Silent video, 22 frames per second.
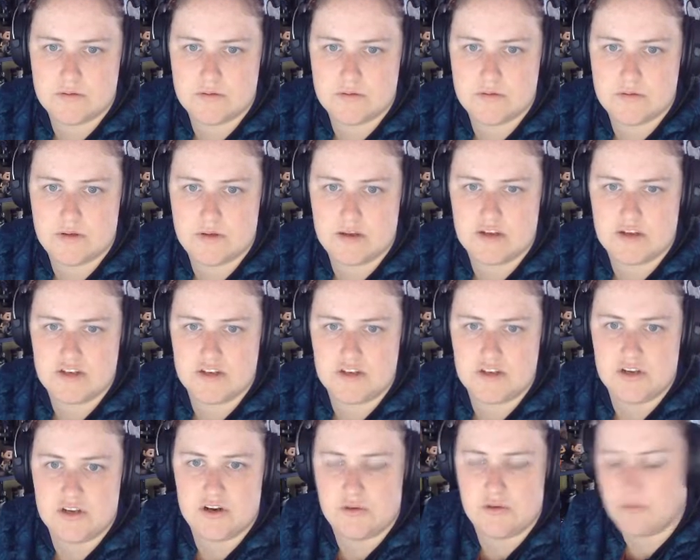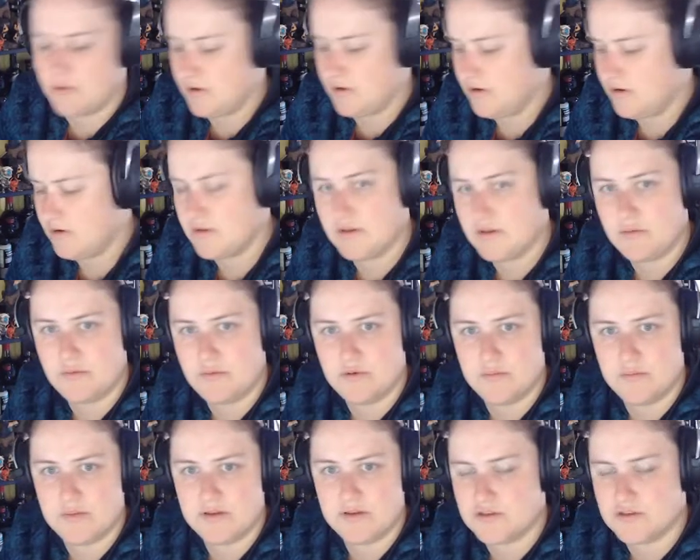Actually, you know what? There wouldn't
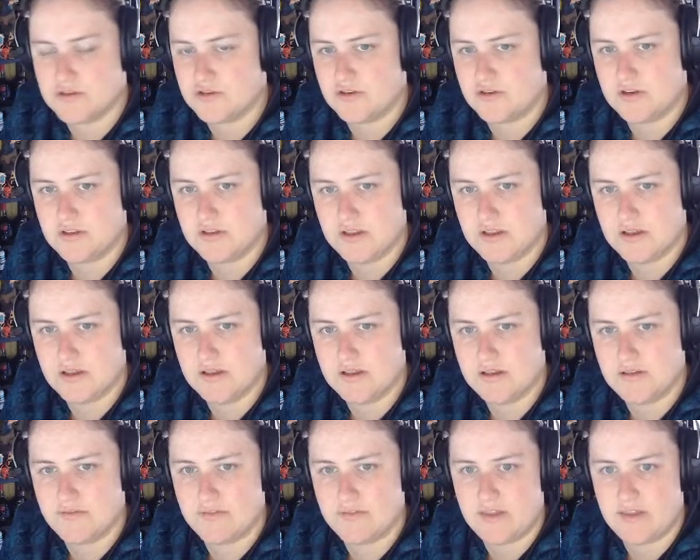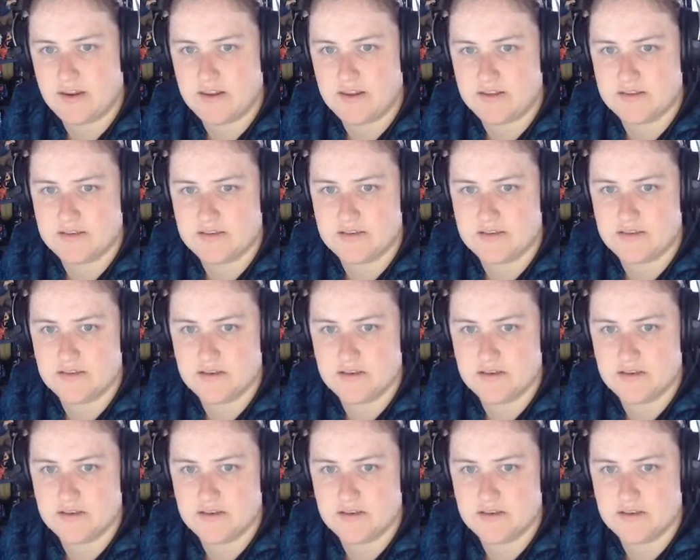be a street there if that is